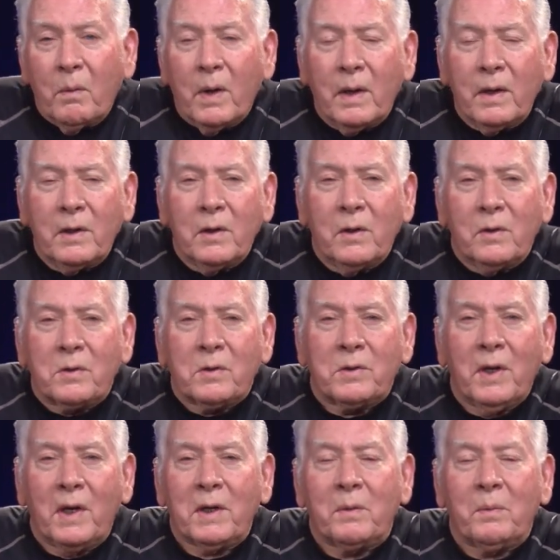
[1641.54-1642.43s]
Well, it
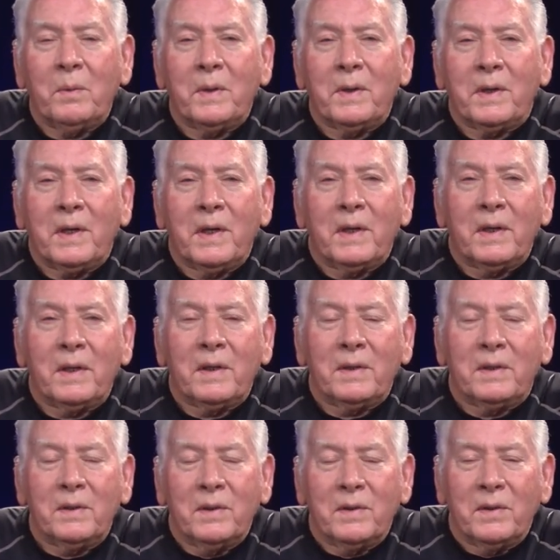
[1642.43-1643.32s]
looks like we're
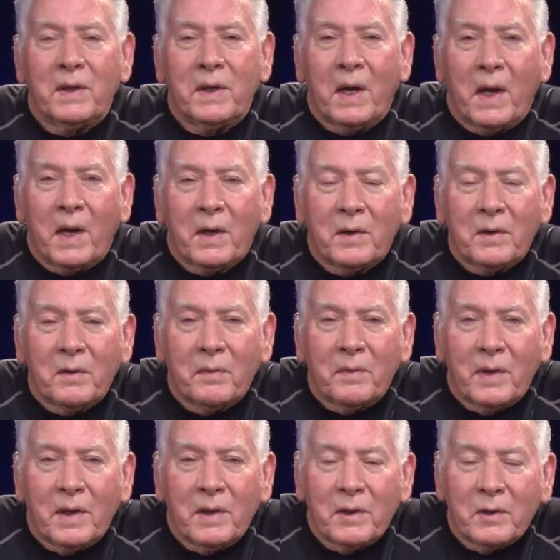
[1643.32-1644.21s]
getting to the end
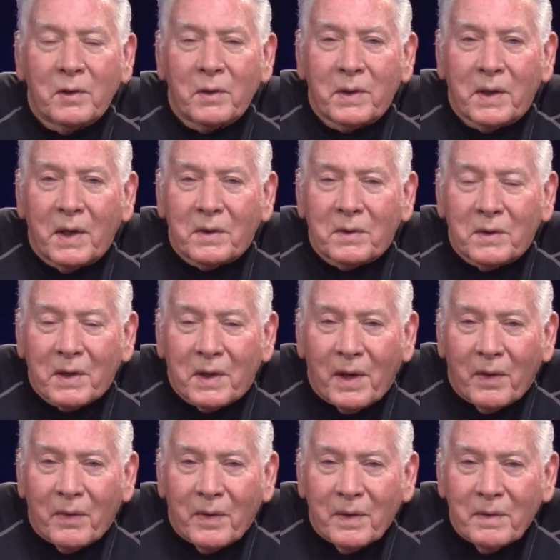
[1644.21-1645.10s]
of our little
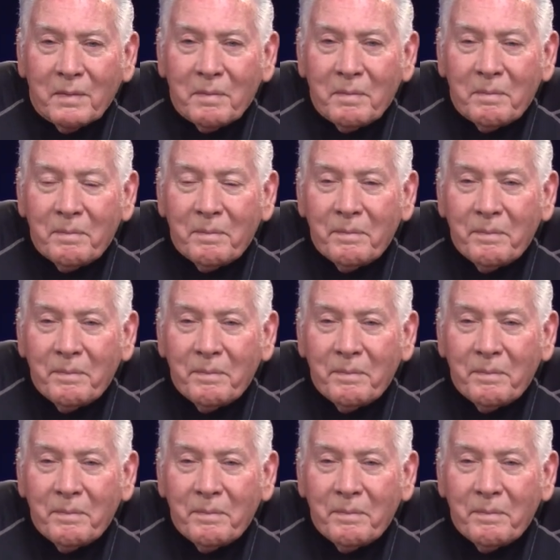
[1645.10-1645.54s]
get-together.